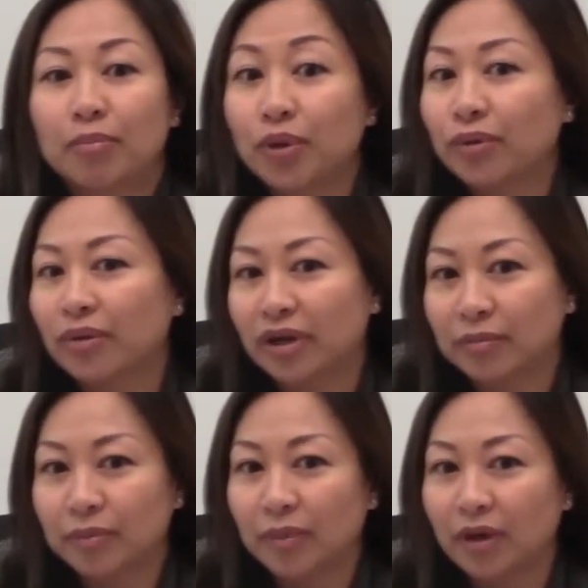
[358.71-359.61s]

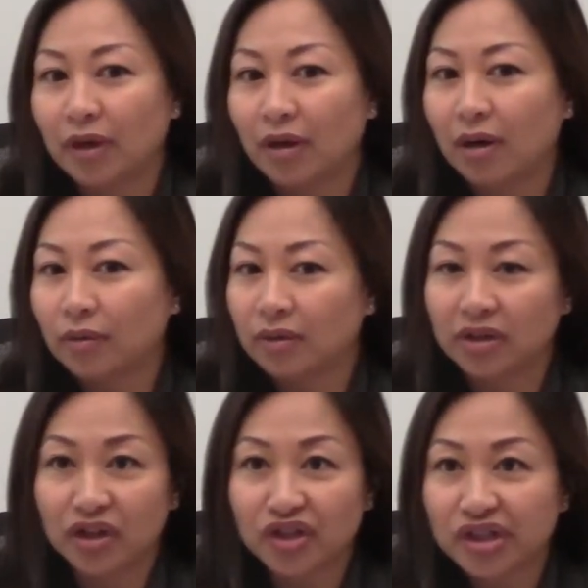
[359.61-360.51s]
program out on
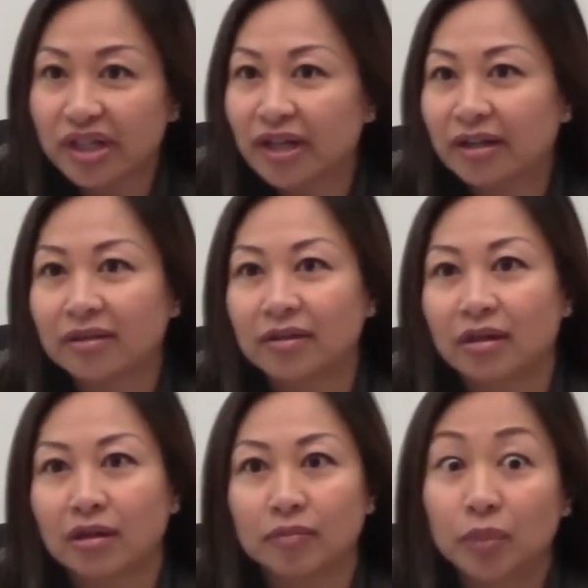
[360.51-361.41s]
the internet,
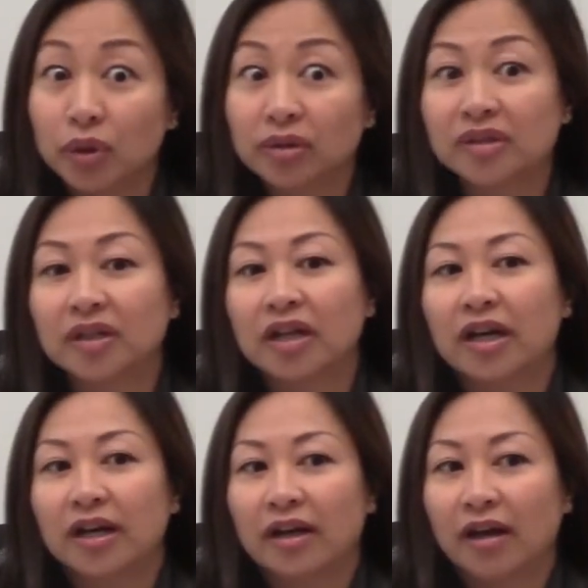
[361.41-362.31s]
books,
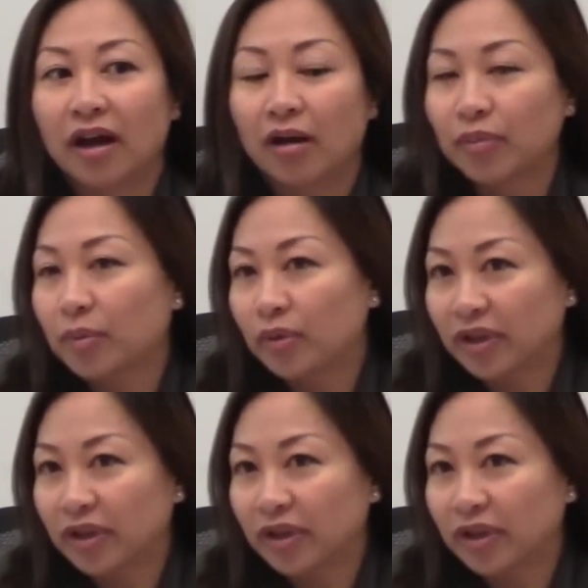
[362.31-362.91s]
people